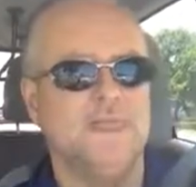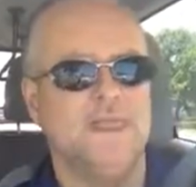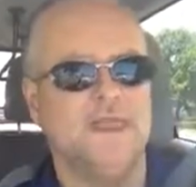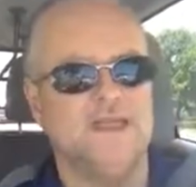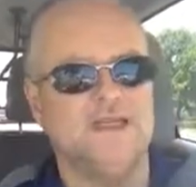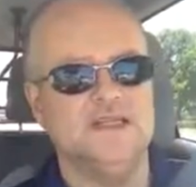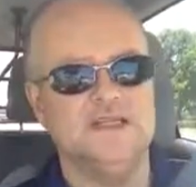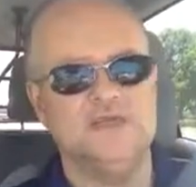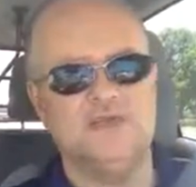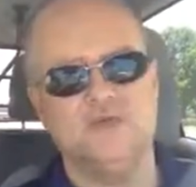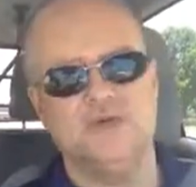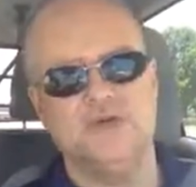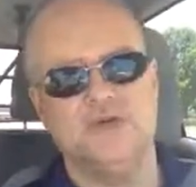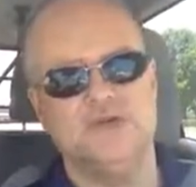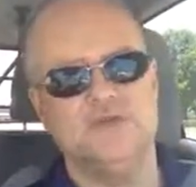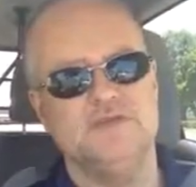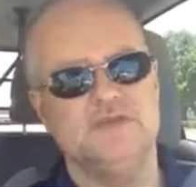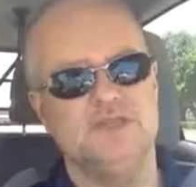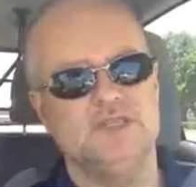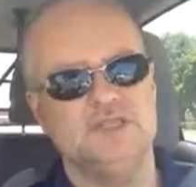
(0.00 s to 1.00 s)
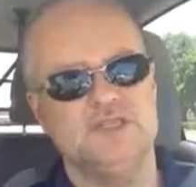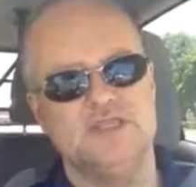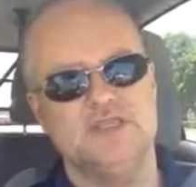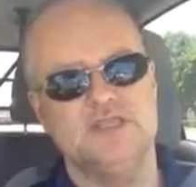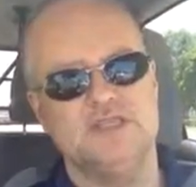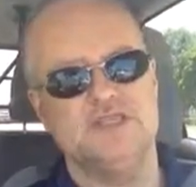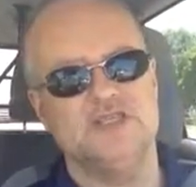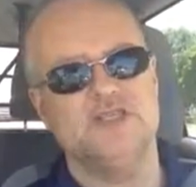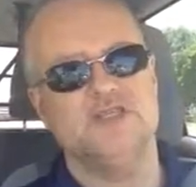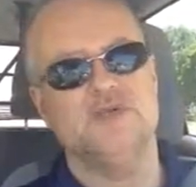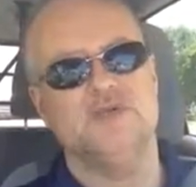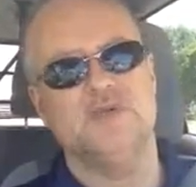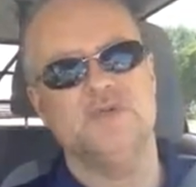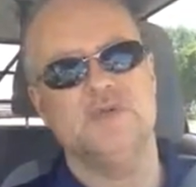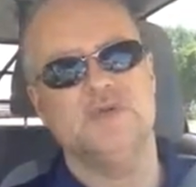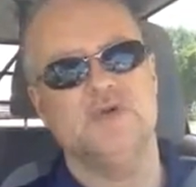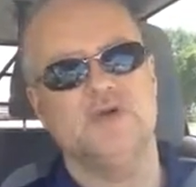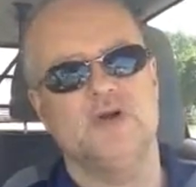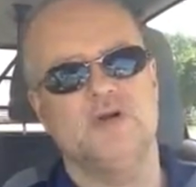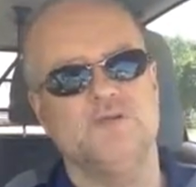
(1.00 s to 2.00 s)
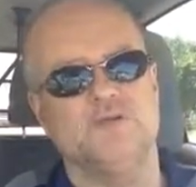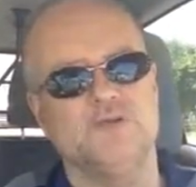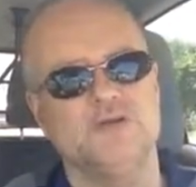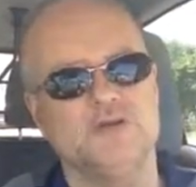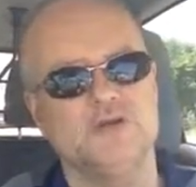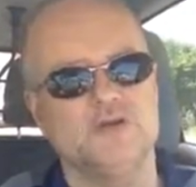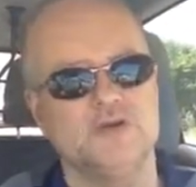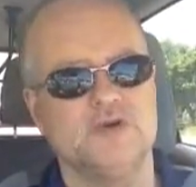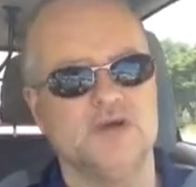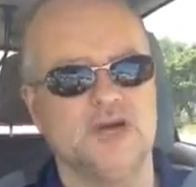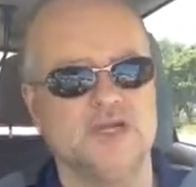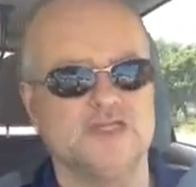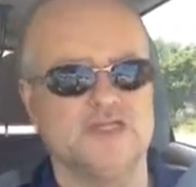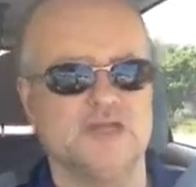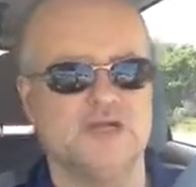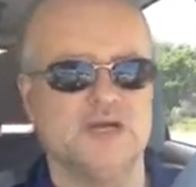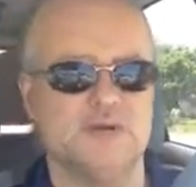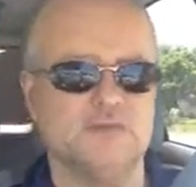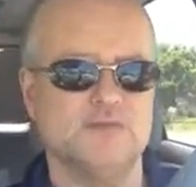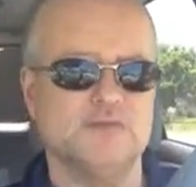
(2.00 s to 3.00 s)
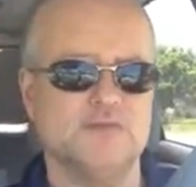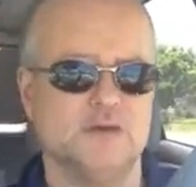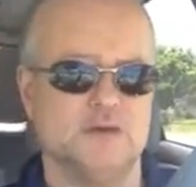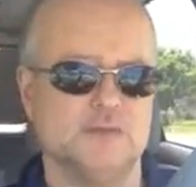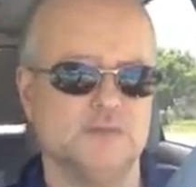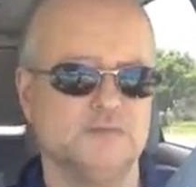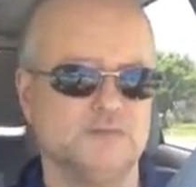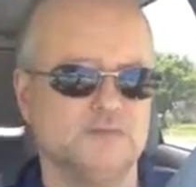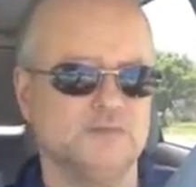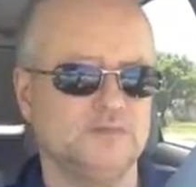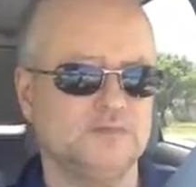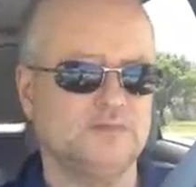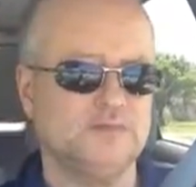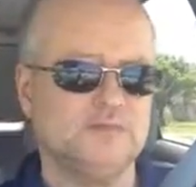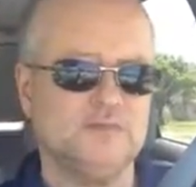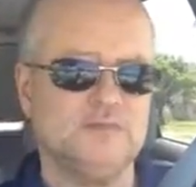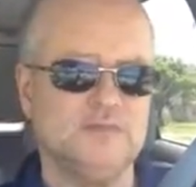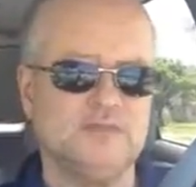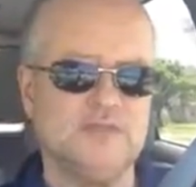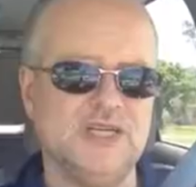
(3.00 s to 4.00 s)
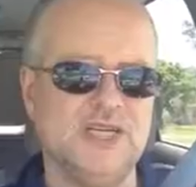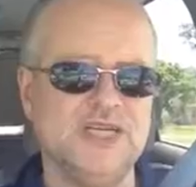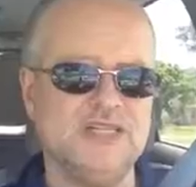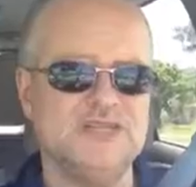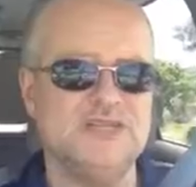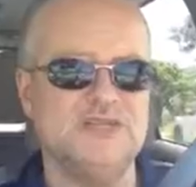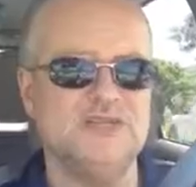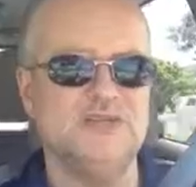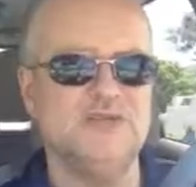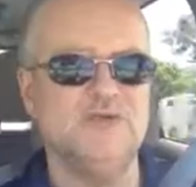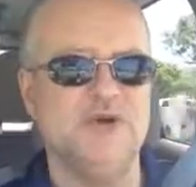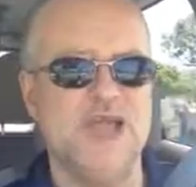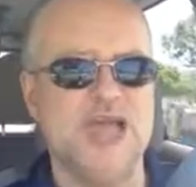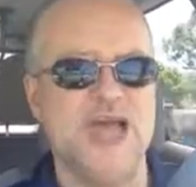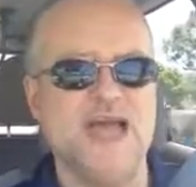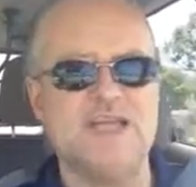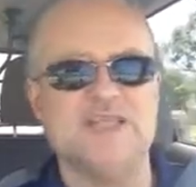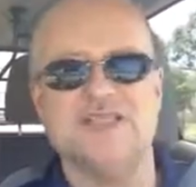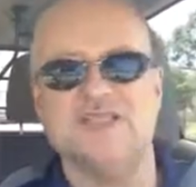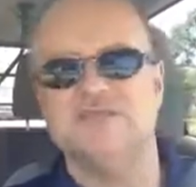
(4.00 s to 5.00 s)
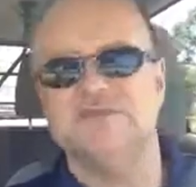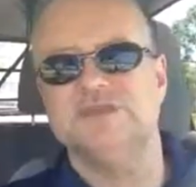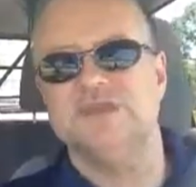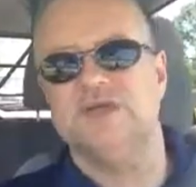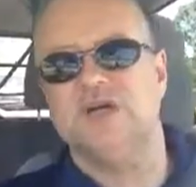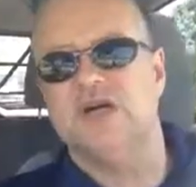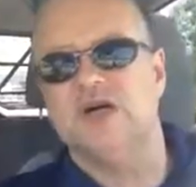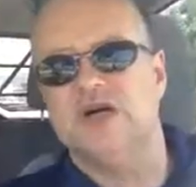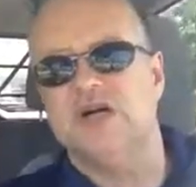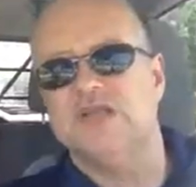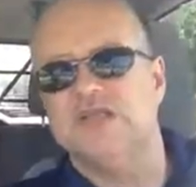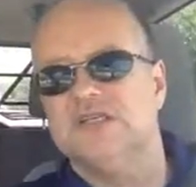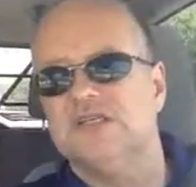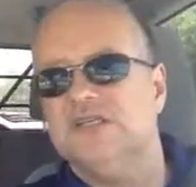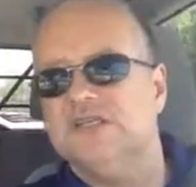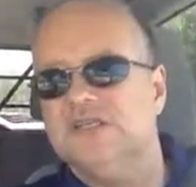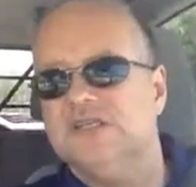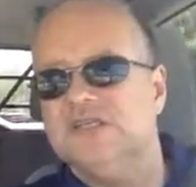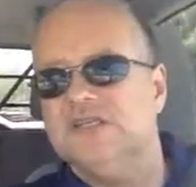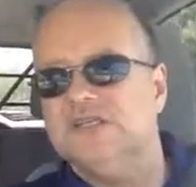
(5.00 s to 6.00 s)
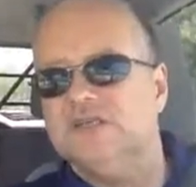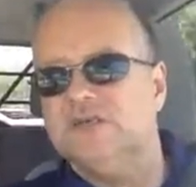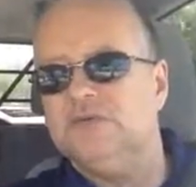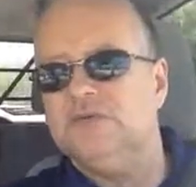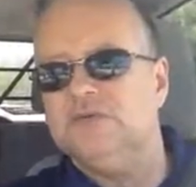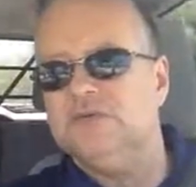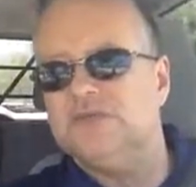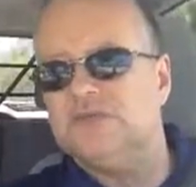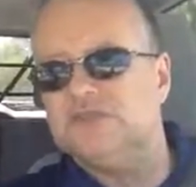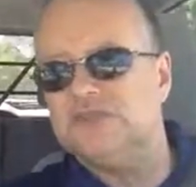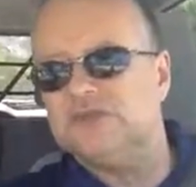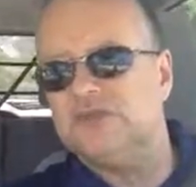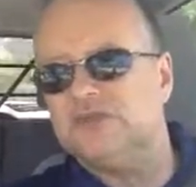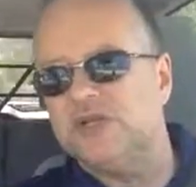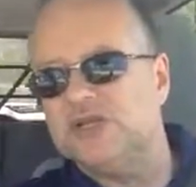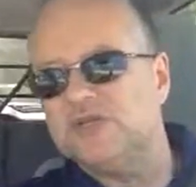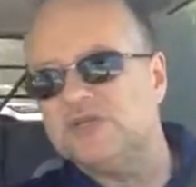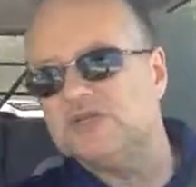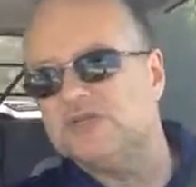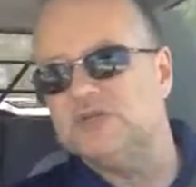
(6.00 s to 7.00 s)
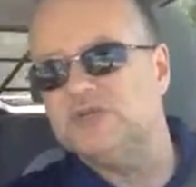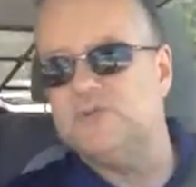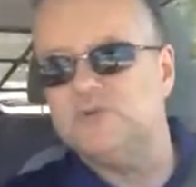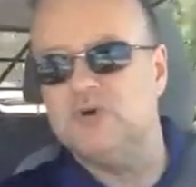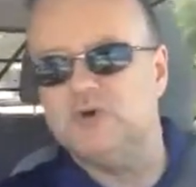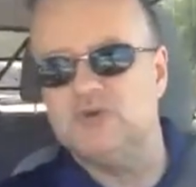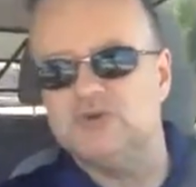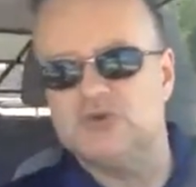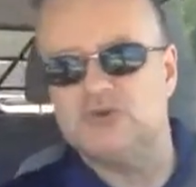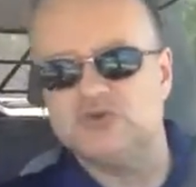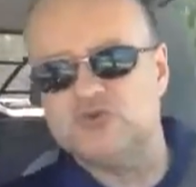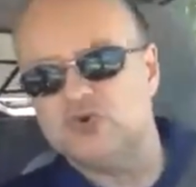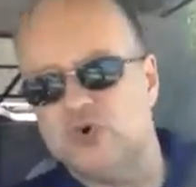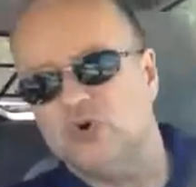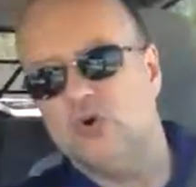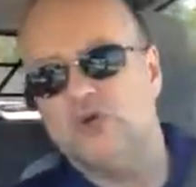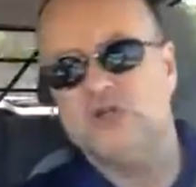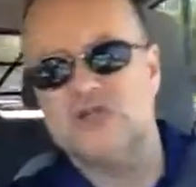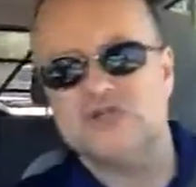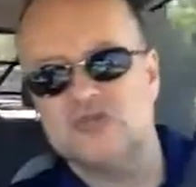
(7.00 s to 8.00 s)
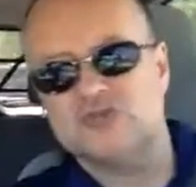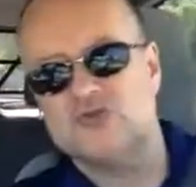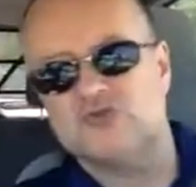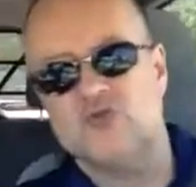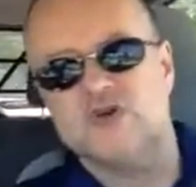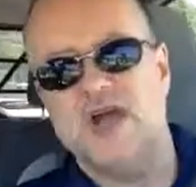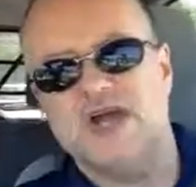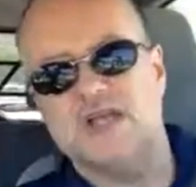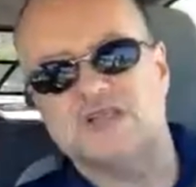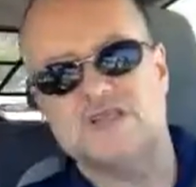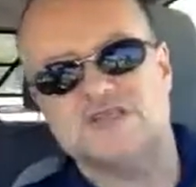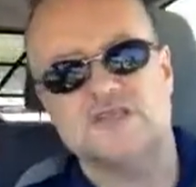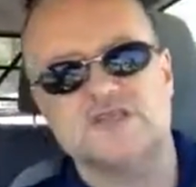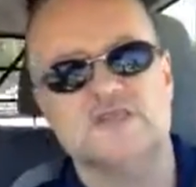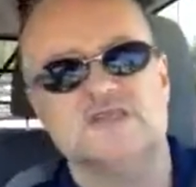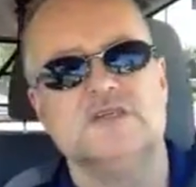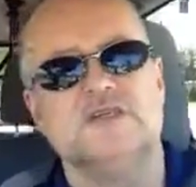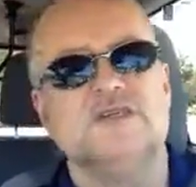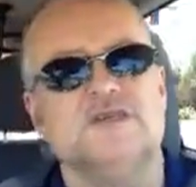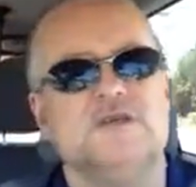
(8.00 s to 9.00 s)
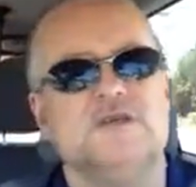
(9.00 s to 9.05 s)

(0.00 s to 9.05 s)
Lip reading: And this is where even this issue, what people call fear aggression, comes from. It's the reaction of a dog as it relates to both control and stress.